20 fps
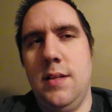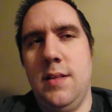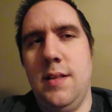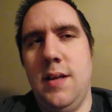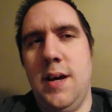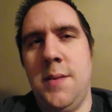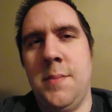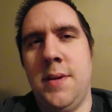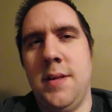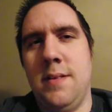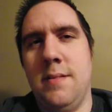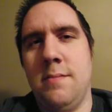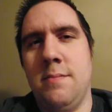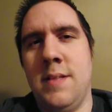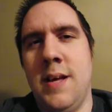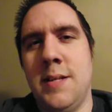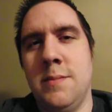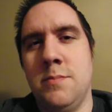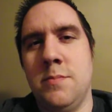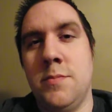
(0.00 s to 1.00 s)
I mean,
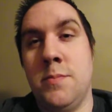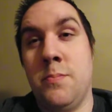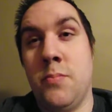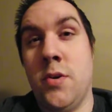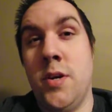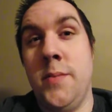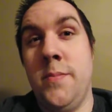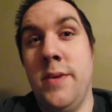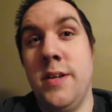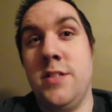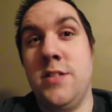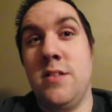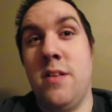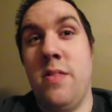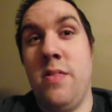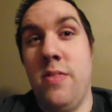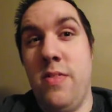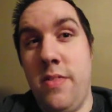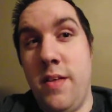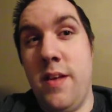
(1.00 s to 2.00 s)
that's pretty much
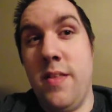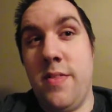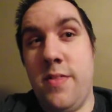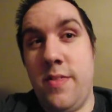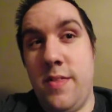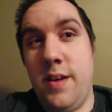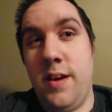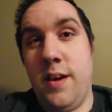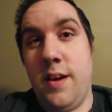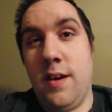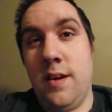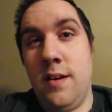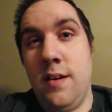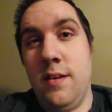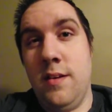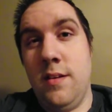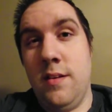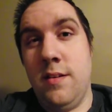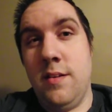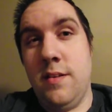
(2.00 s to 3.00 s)
the thing,
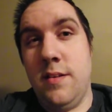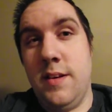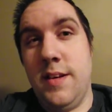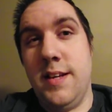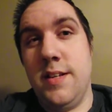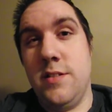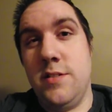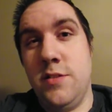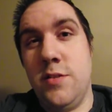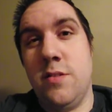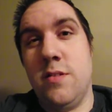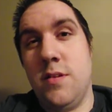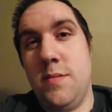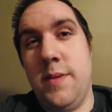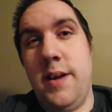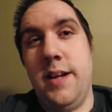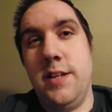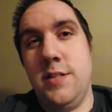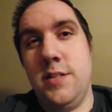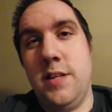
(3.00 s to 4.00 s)
is your
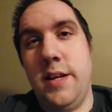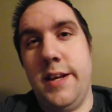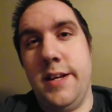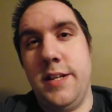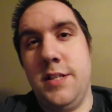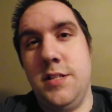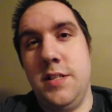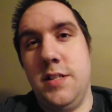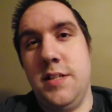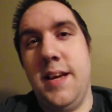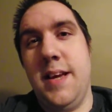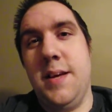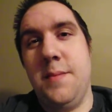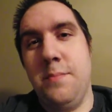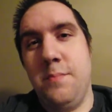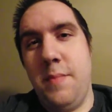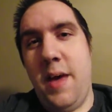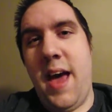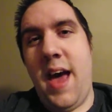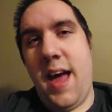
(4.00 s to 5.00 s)
imagination
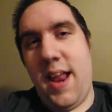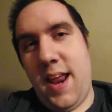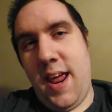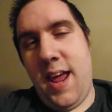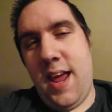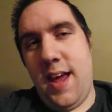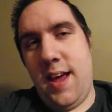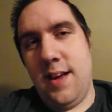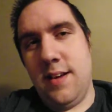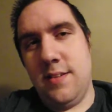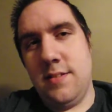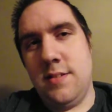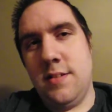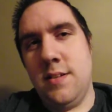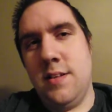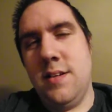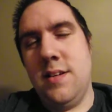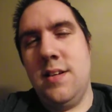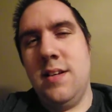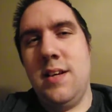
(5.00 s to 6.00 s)
at hand.
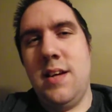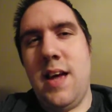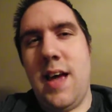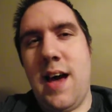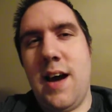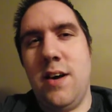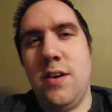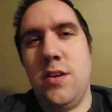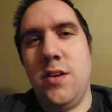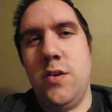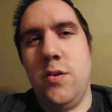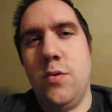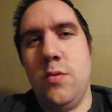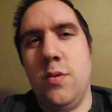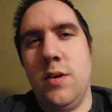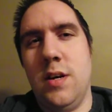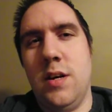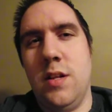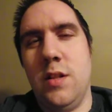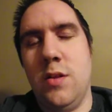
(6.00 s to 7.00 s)
How you
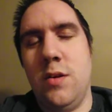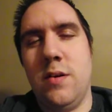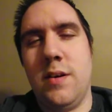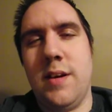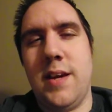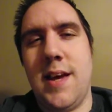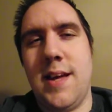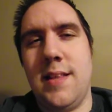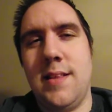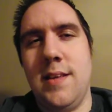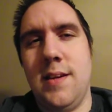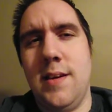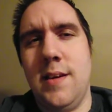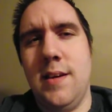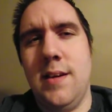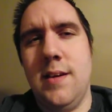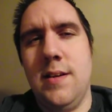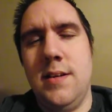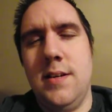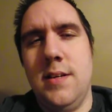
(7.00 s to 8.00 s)
look at the
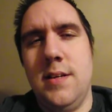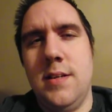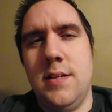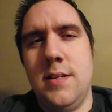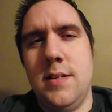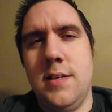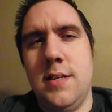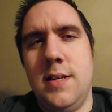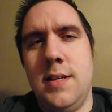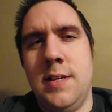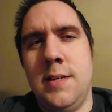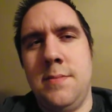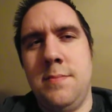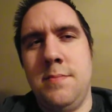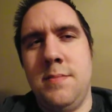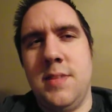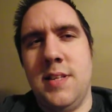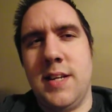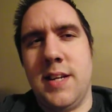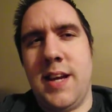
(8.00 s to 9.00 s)

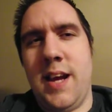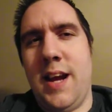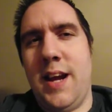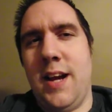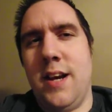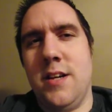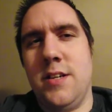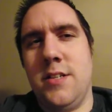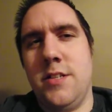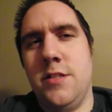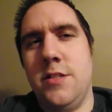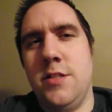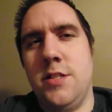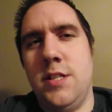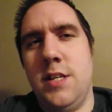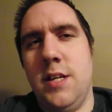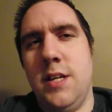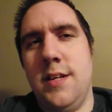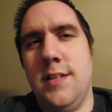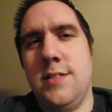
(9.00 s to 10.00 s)
character
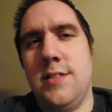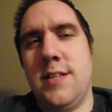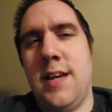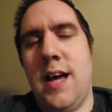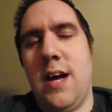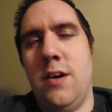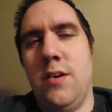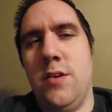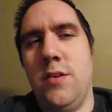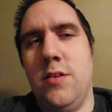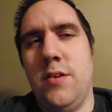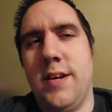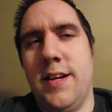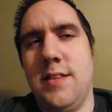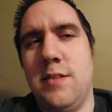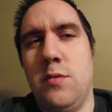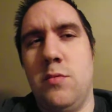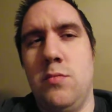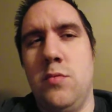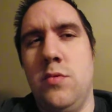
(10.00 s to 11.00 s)
sheets, how you look
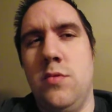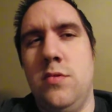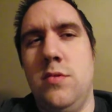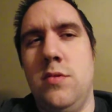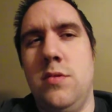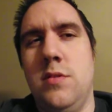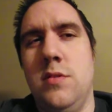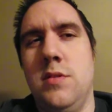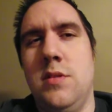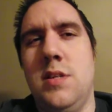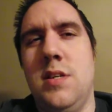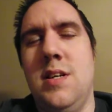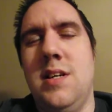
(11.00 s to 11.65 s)
at the rules.